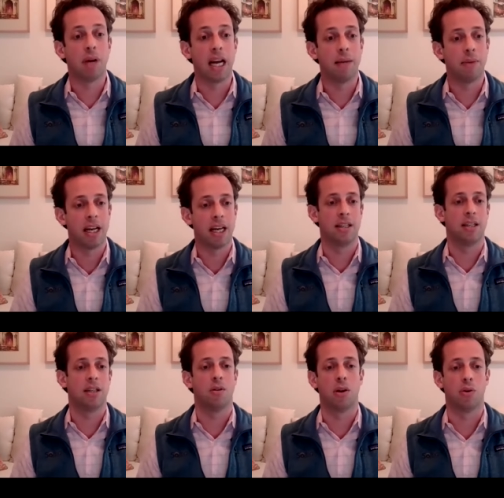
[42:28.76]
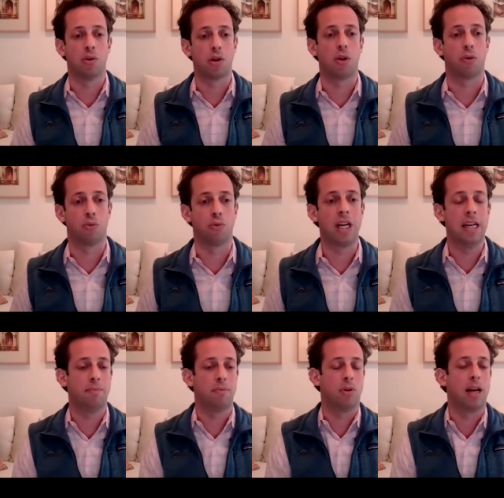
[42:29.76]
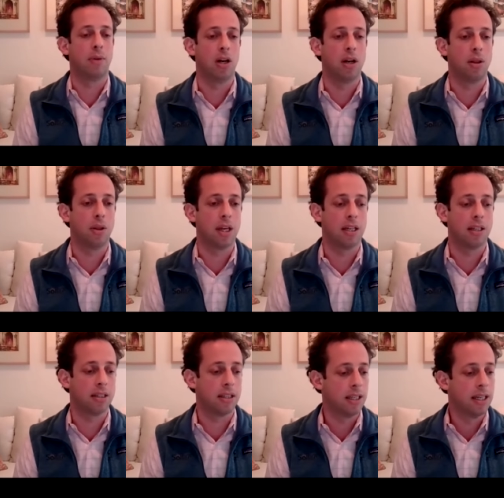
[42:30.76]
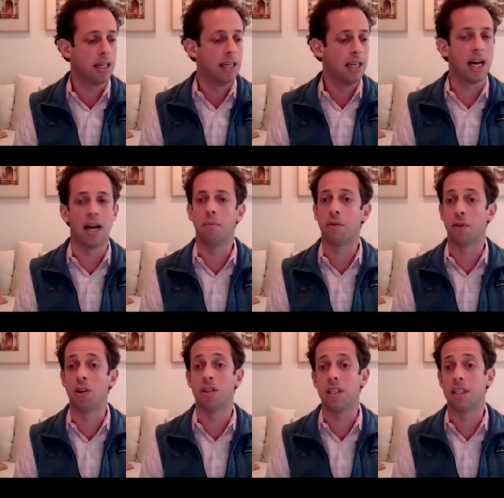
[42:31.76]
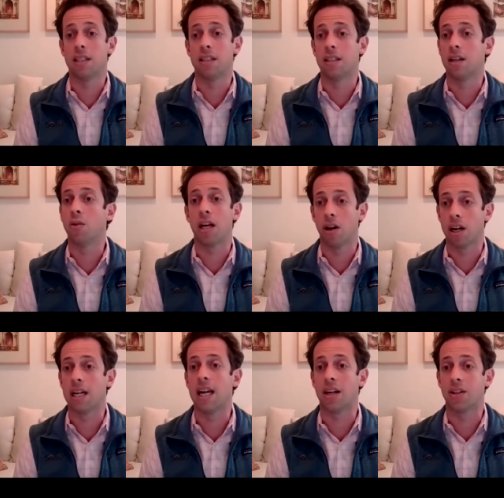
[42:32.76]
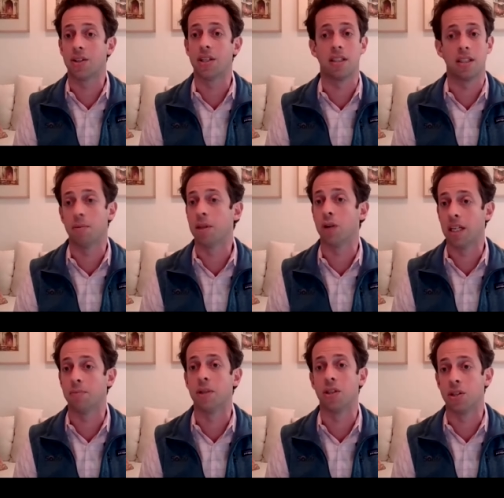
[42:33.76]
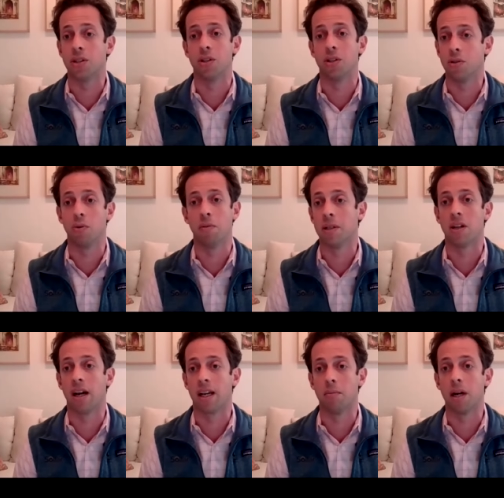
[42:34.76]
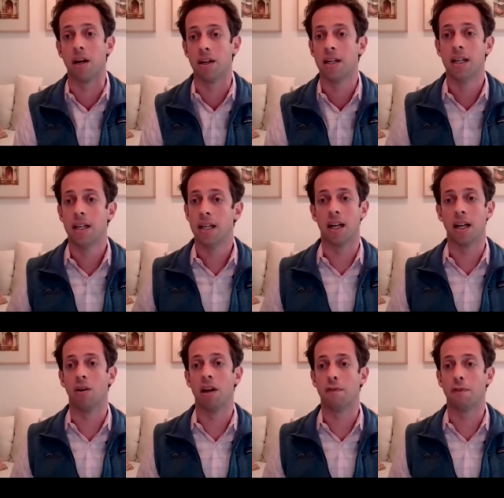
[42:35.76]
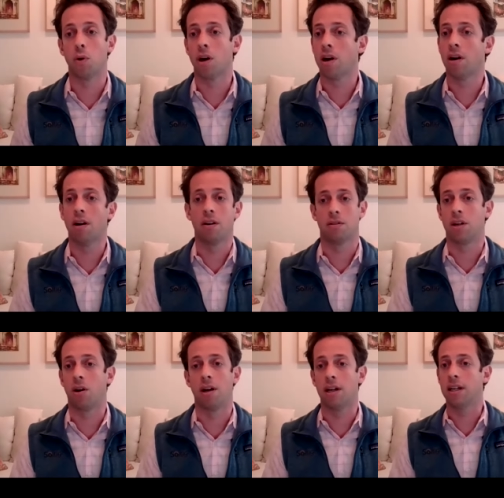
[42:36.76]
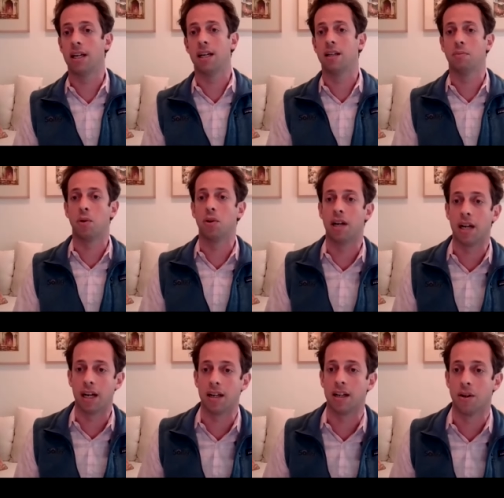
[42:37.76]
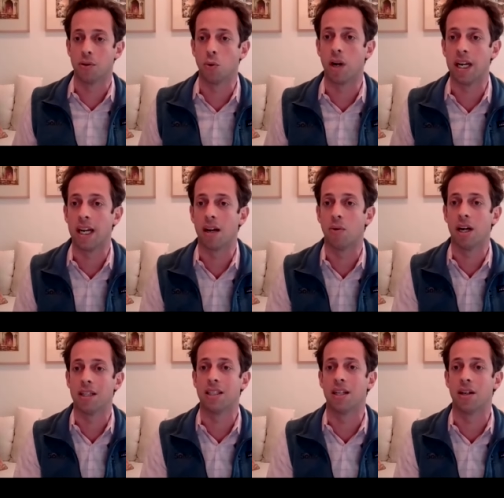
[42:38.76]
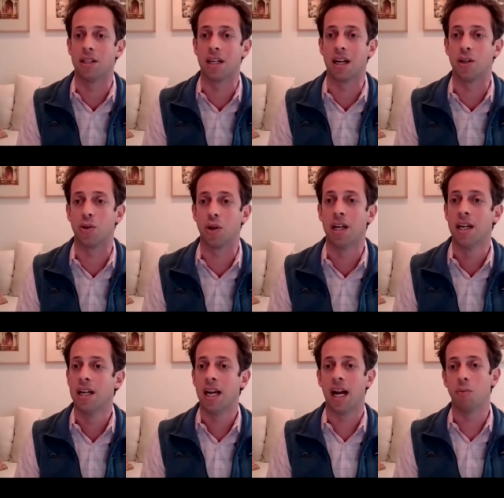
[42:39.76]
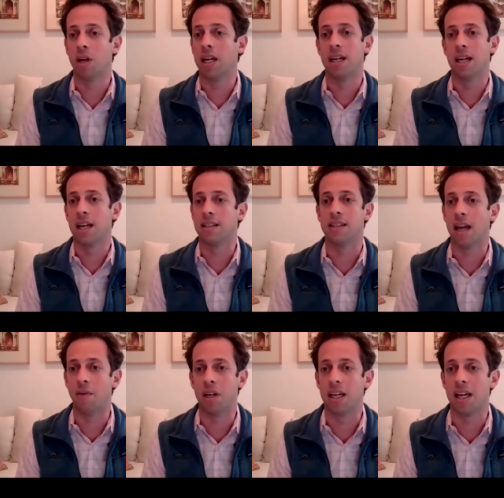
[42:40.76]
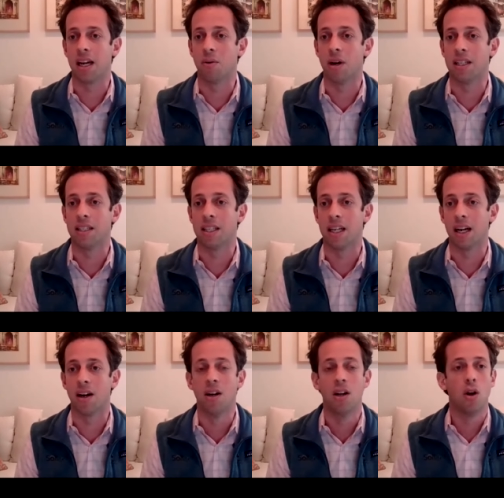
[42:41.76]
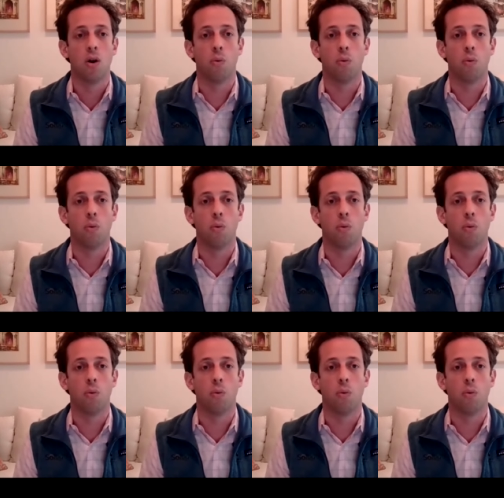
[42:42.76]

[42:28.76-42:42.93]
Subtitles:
To my mind, there's 3 primary things. The first is, interconnection and some of the transmission issues that we've been talking about. If we're currently deploying 20 gigawatts a year as a country, and we need to get to 70 gigawatts a year,